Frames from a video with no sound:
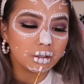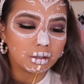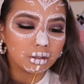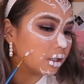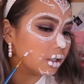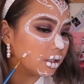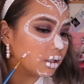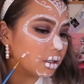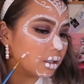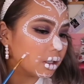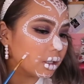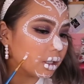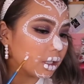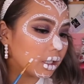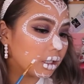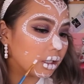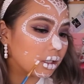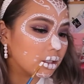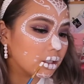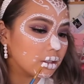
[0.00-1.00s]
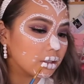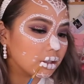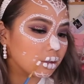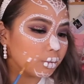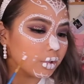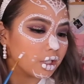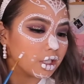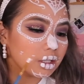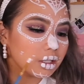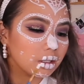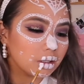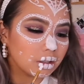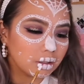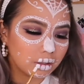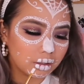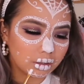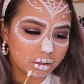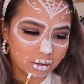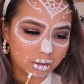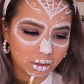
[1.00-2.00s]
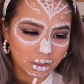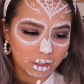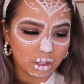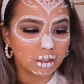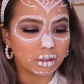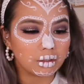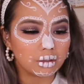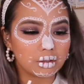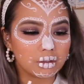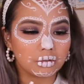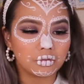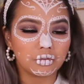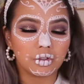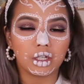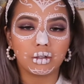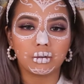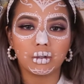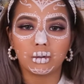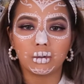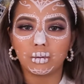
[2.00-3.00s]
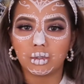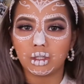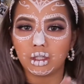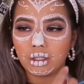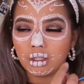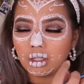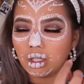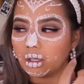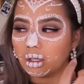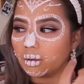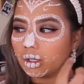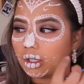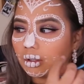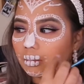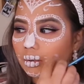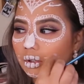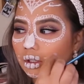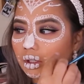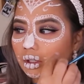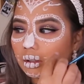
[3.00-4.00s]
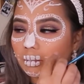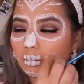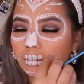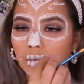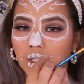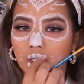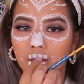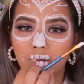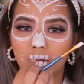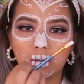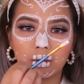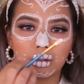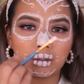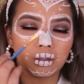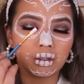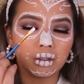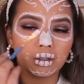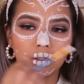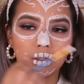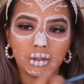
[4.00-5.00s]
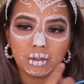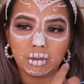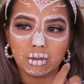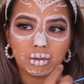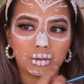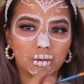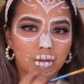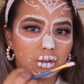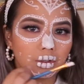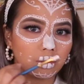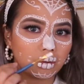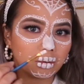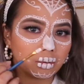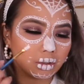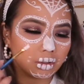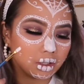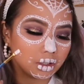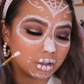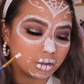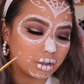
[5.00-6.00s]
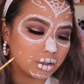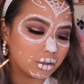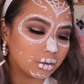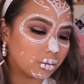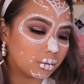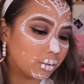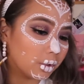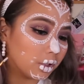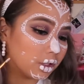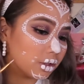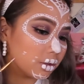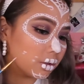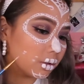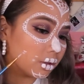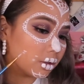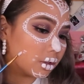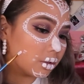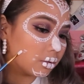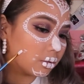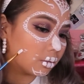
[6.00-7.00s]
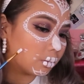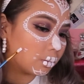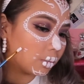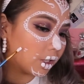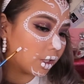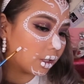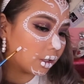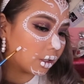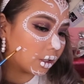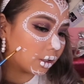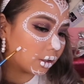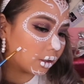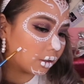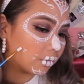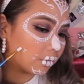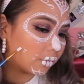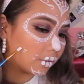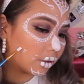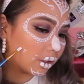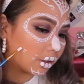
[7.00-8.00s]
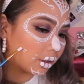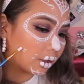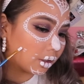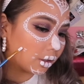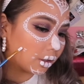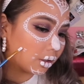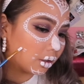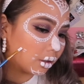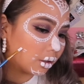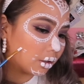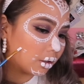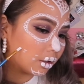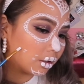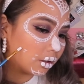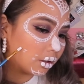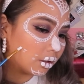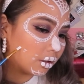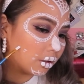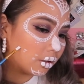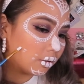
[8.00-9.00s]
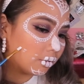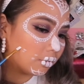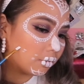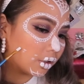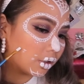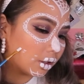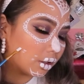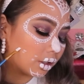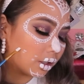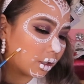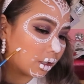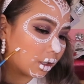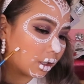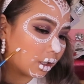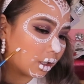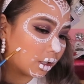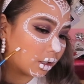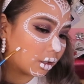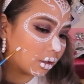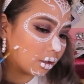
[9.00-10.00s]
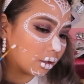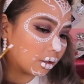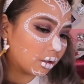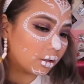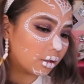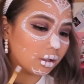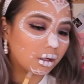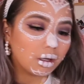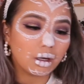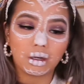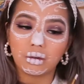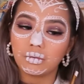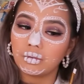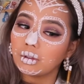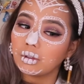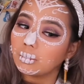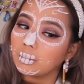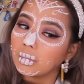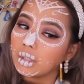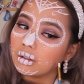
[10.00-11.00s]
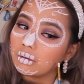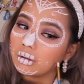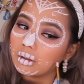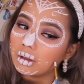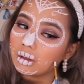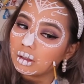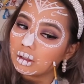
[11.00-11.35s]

These lines are basically indicators of how I want the mouth to go and until where. So this would be like the very end of the mouth.